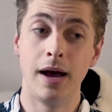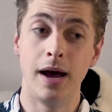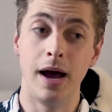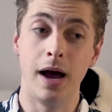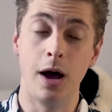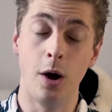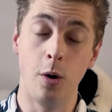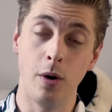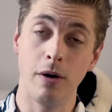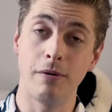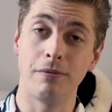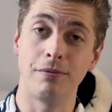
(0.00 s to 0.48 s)

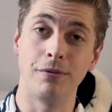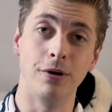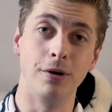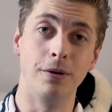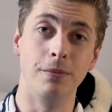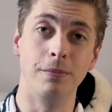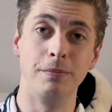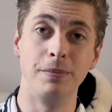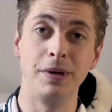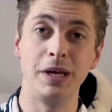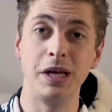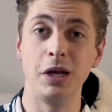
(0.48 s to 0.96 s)
However,
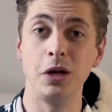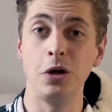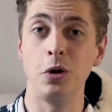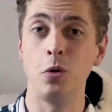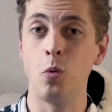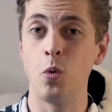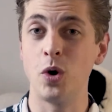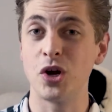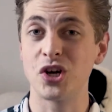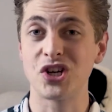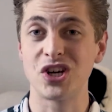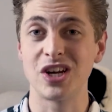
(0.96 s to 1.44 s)
me
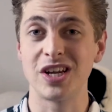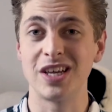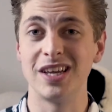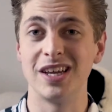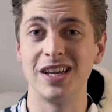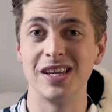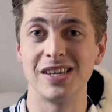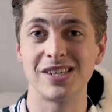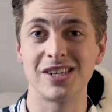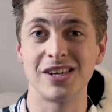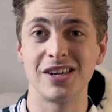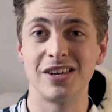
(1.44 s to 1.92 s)
wishing
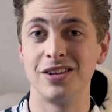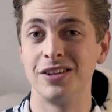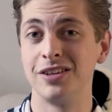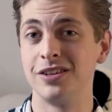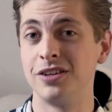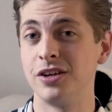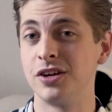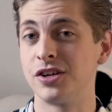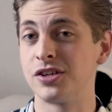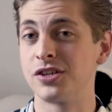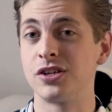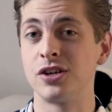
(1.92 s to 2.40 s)
this
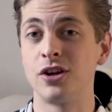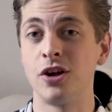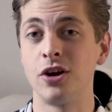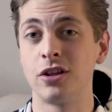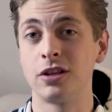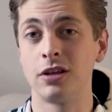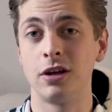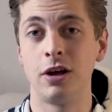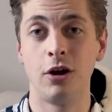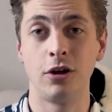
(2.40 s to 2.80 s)
does not